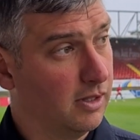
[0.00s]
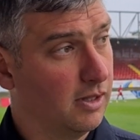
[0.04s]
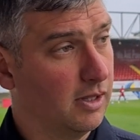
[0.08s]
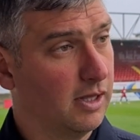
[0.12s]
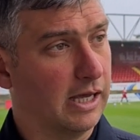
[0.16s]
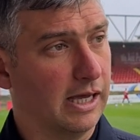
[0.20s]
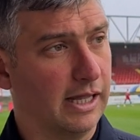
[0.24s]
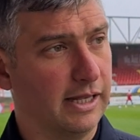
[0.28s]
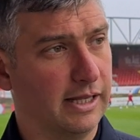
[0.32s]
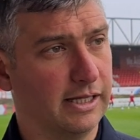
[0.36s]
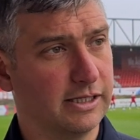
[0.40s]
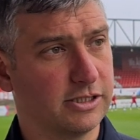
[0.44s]

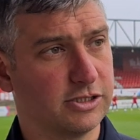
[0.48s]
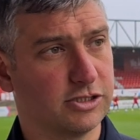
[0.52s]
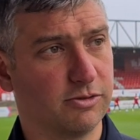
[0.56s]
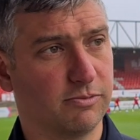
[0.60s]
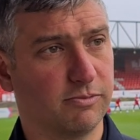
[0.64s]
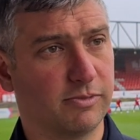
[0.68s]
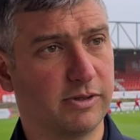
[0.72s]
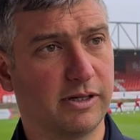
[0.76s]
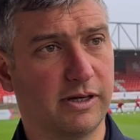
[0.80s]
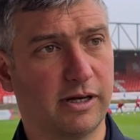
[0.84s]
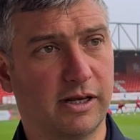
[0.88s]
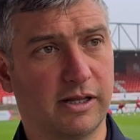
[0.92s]
And that's
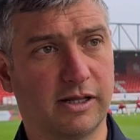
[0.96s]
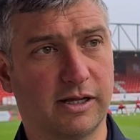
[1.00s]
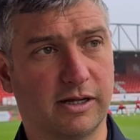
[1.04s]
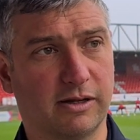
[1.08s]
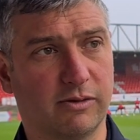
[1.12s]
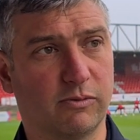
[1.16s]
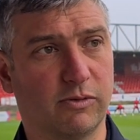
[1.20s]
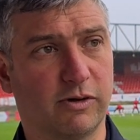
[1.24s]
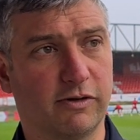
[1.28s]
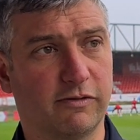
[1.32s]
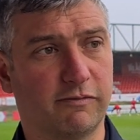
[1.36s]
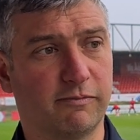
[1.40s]
something I think
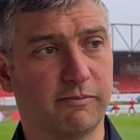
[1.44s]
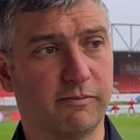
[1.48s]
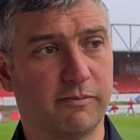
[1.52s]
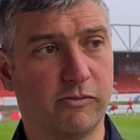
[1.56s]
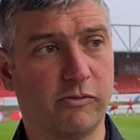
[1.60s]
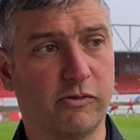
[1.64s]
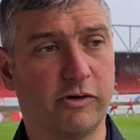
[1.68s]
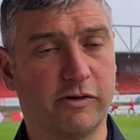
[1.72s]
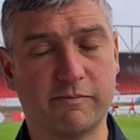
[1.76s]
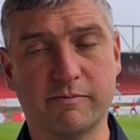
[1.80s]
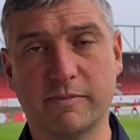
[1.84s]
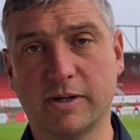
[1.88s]

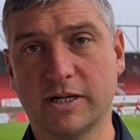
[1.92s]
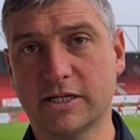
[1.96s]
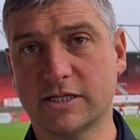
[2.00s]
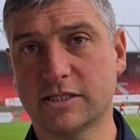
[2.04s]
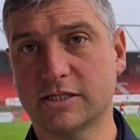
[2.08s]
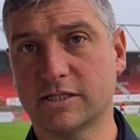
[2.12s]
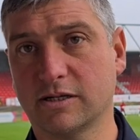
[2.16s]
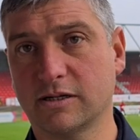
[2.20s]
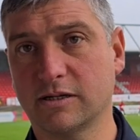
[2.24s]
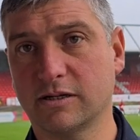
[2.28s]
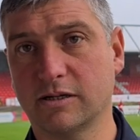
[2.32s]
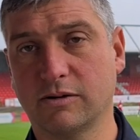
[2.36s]
we've missed
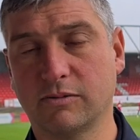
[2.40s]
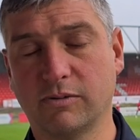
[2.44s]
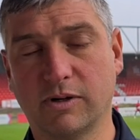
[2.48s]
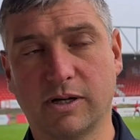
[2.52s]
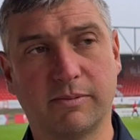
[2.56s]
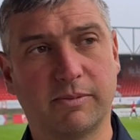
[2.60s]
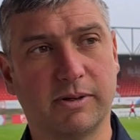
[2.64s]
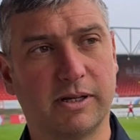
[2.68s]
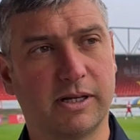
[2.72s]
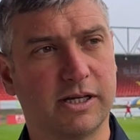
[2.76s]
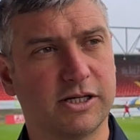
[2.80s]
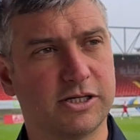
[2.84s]
a wee
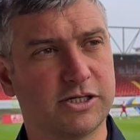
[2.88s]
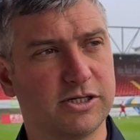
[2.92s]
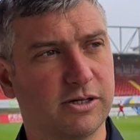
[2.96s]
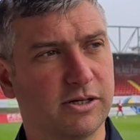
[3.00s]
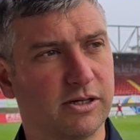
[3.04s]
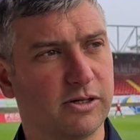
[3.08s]
bit this year.